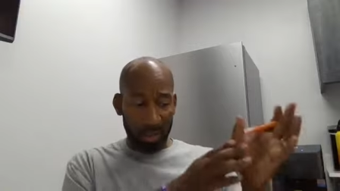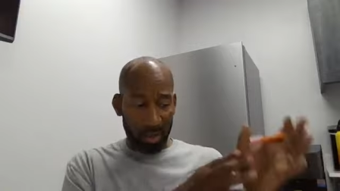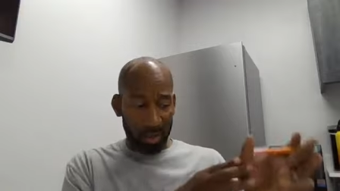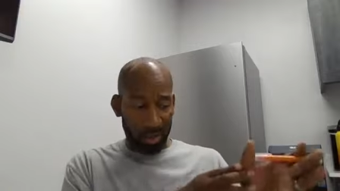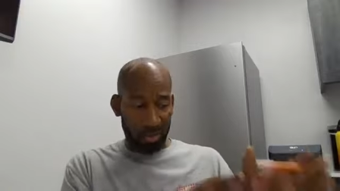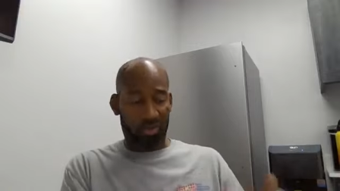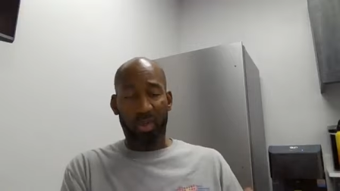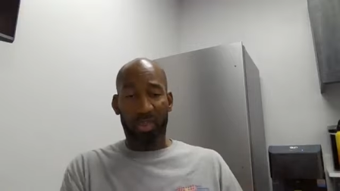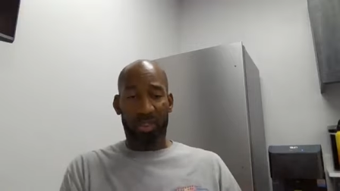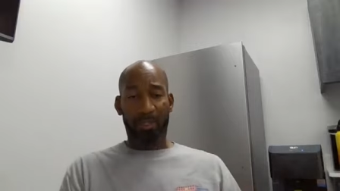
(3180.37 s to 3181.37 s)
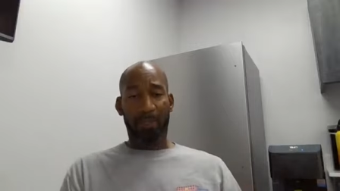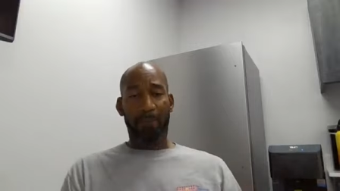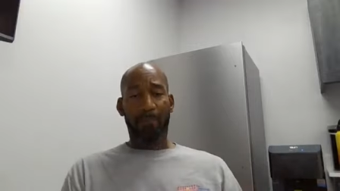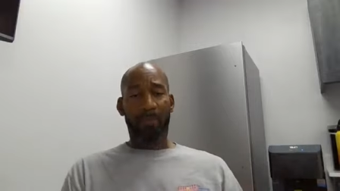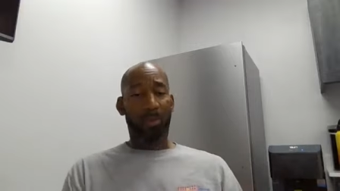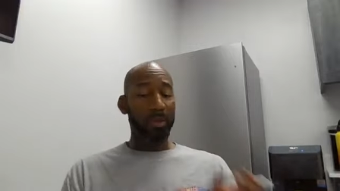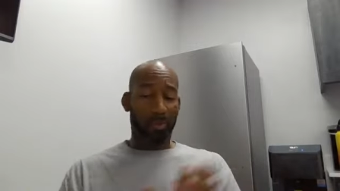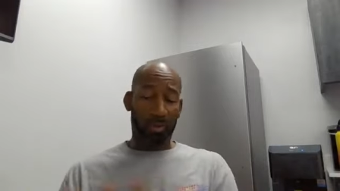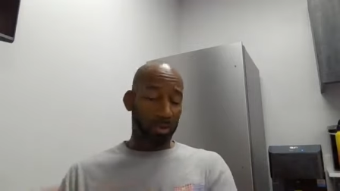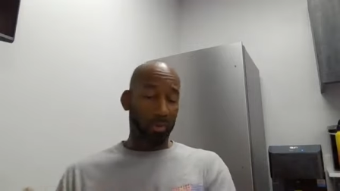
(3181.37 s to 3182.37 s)
his instruction. And we're
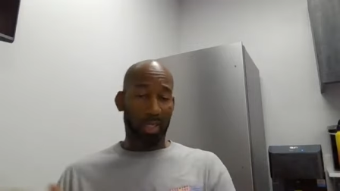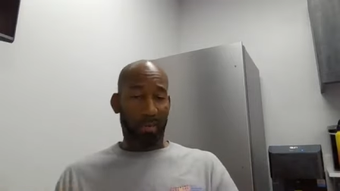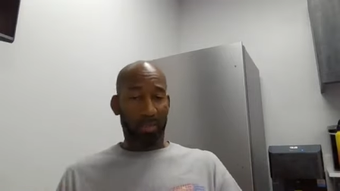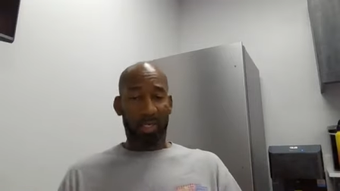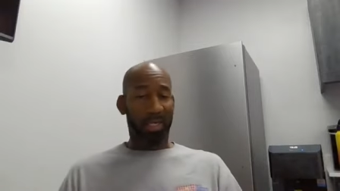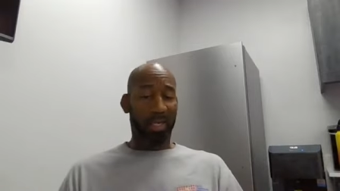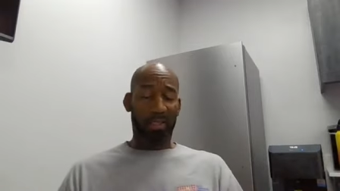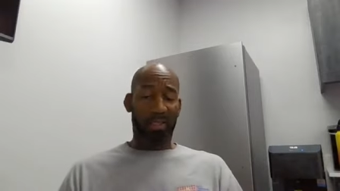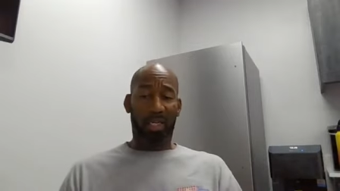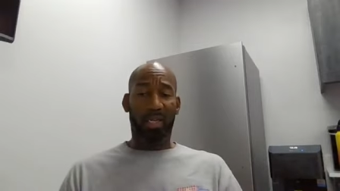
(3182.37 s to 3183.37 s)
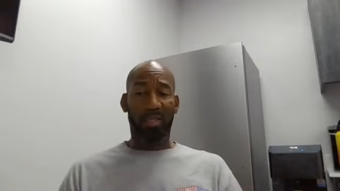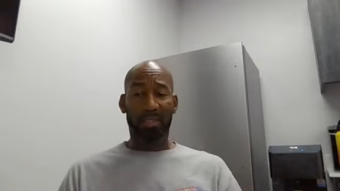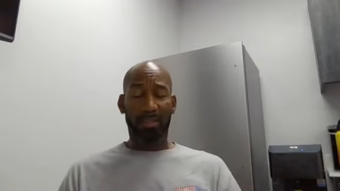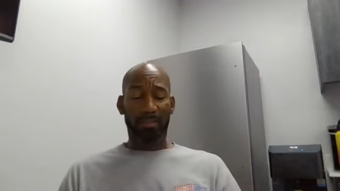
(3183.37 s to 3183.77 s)
supposed to do the same thing. It hasn't changed.